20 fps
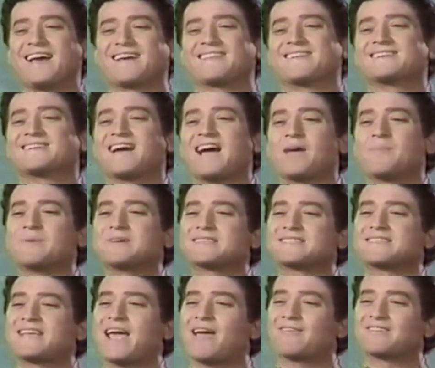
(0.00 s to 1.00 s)
I like making
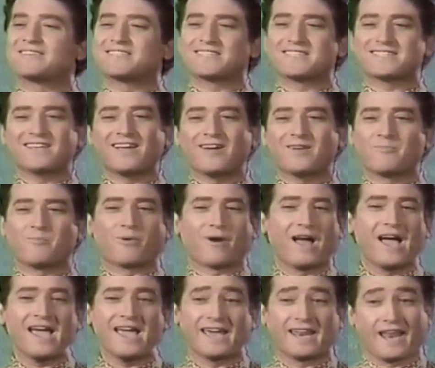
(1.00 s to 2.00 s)
noises. Noises are
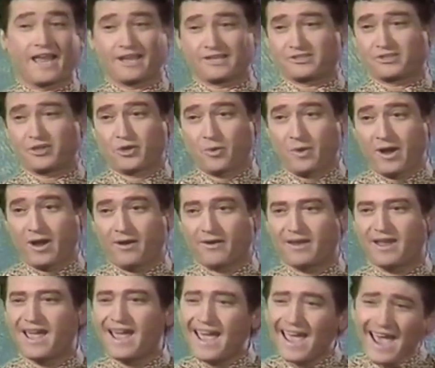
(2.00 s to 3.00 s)
what makes me happy.
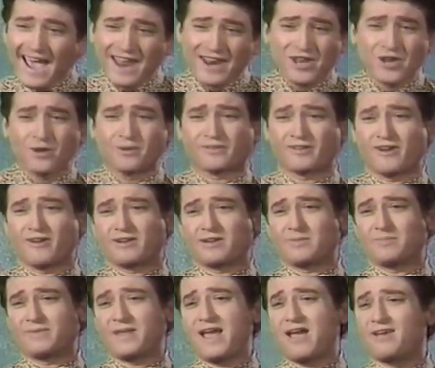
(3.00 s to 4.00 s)
And you know what? Oh,
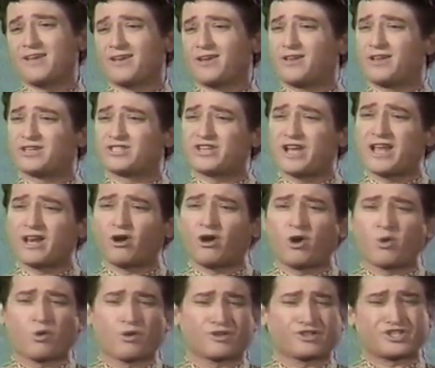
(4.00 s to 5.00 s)
I'm not happy right
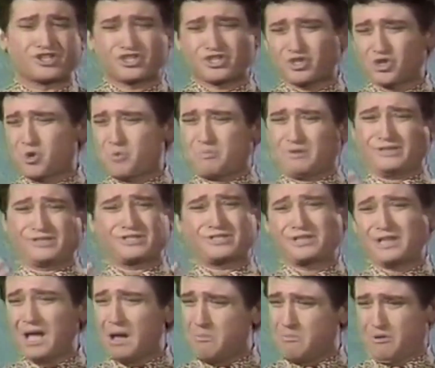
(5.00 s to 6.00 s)
now. So it's time to
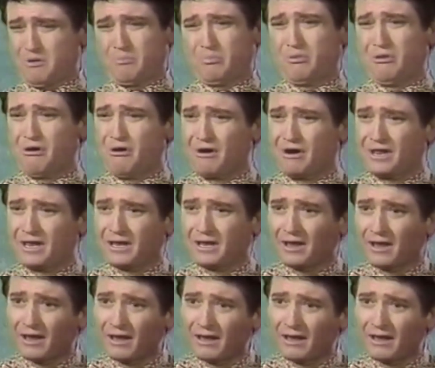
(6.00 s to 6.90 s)
make some noise.